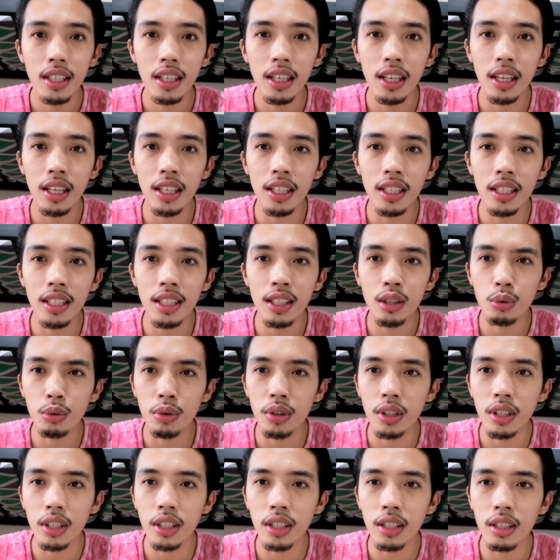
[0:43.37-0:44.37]
And it
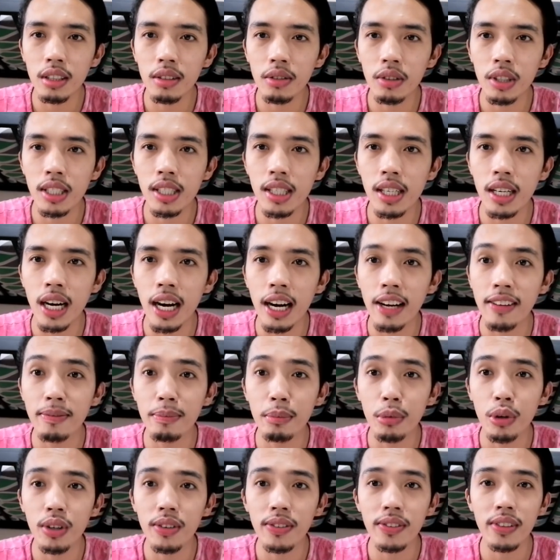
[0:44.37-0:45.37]
was arrived
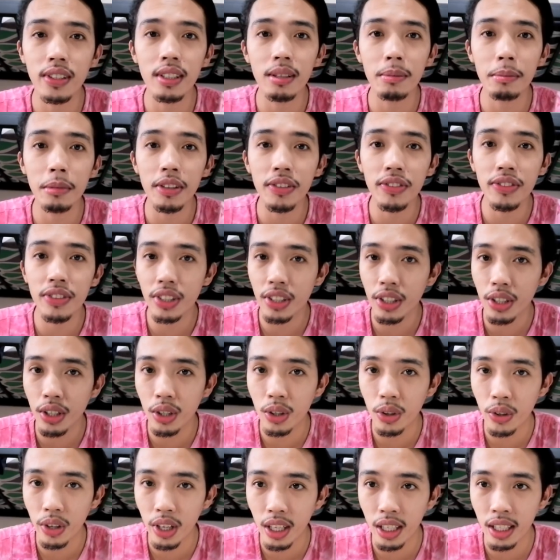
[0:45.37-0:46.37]
more than a month
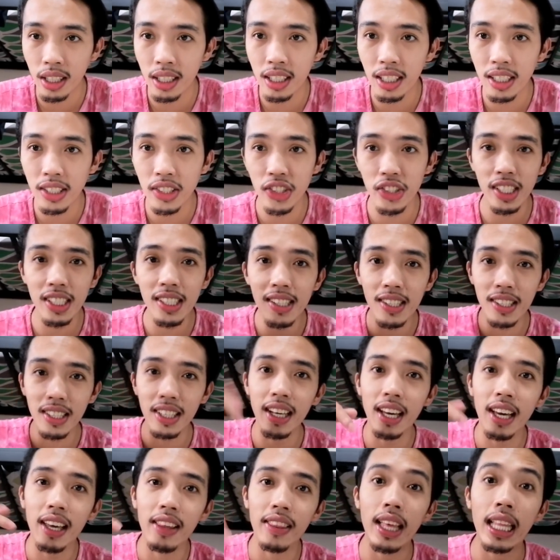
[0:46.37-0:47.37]
ago, and it's just
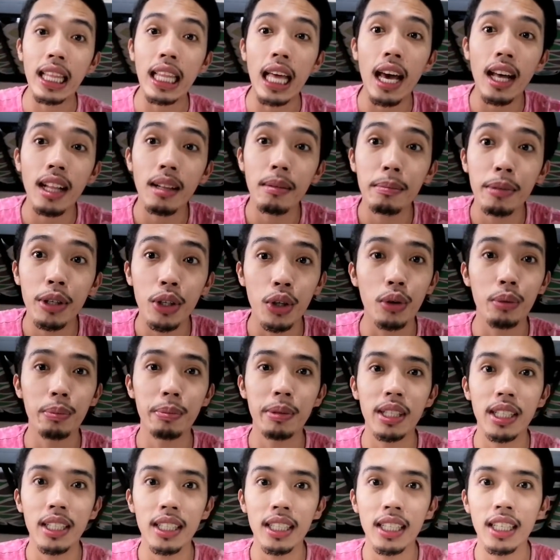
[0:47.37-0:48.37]
today that I'll be
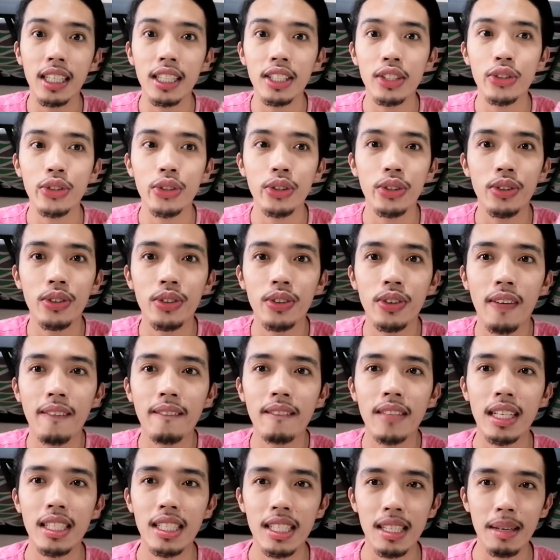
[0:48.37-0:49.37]
opening it, so
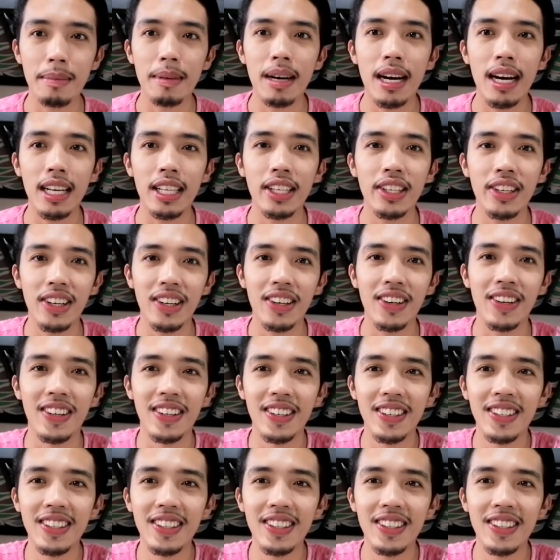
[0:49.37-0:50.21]
samahan niyo.